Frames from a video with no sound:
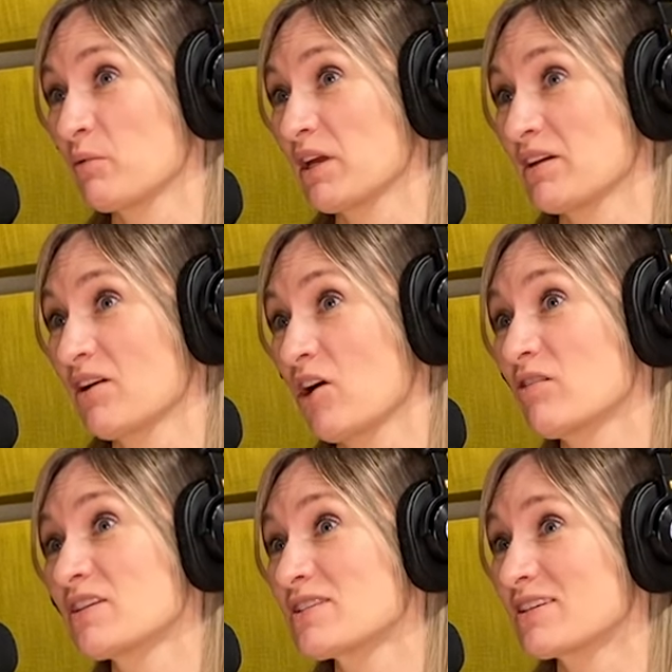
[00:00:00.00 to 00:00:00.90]
we had
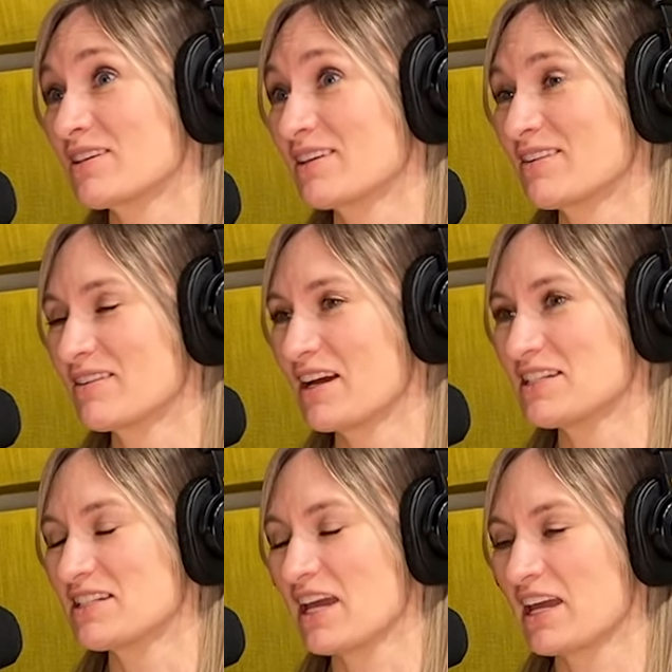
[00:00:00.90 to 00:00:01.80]
harvested
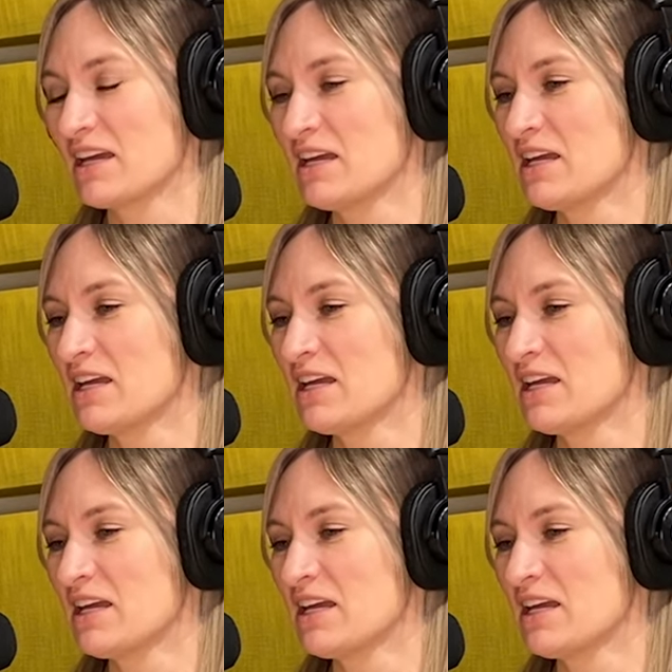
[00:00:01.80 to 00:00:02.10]
that day,